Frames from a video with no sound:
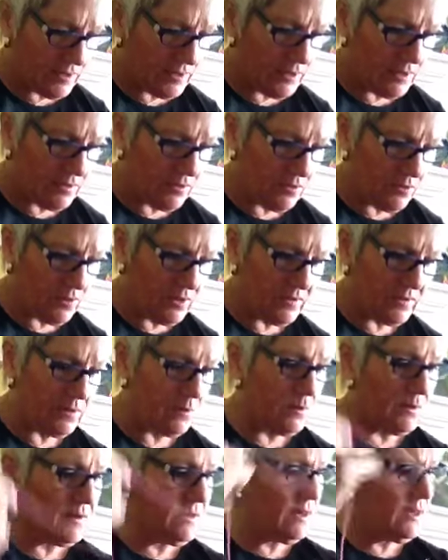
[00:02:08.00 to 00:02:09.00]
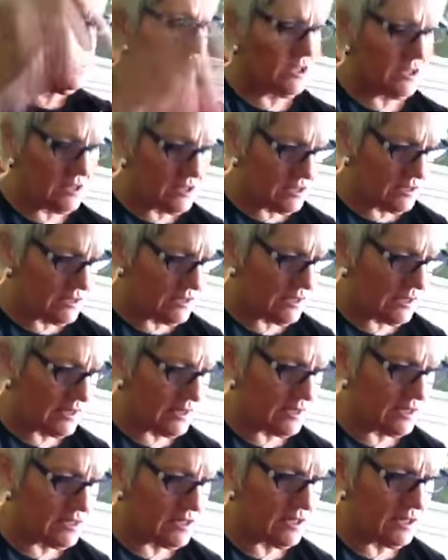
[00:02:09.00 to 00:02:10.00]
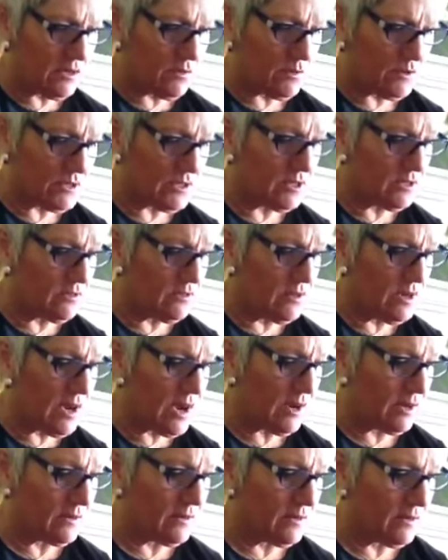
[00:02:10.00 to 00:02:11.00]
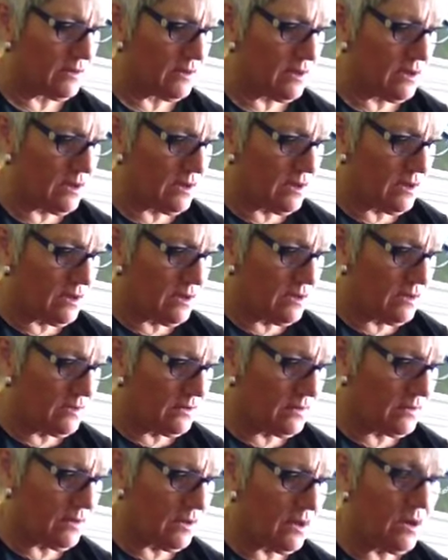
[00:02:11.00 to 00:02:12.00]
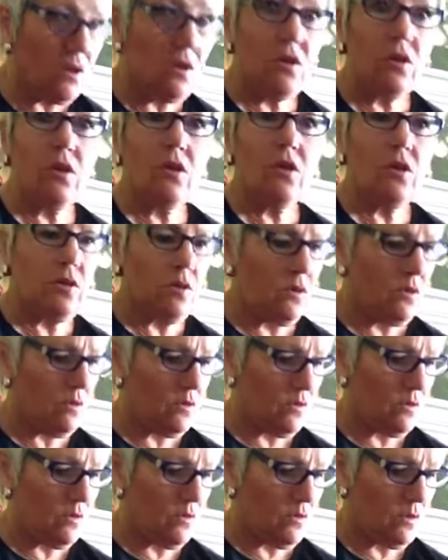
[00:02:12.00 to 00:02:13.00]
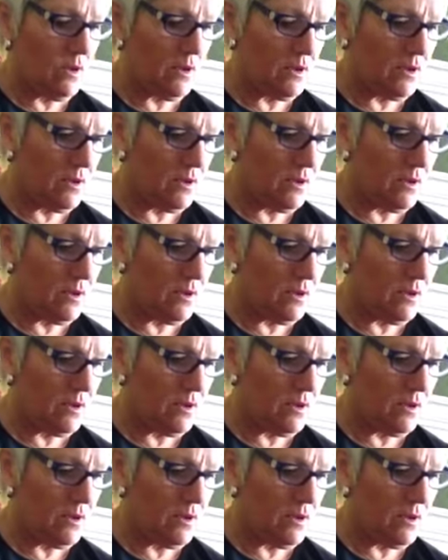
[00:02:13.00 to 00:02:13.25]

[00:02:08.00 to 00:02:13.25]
knit 30-some stitches till I can tell you what to do next. So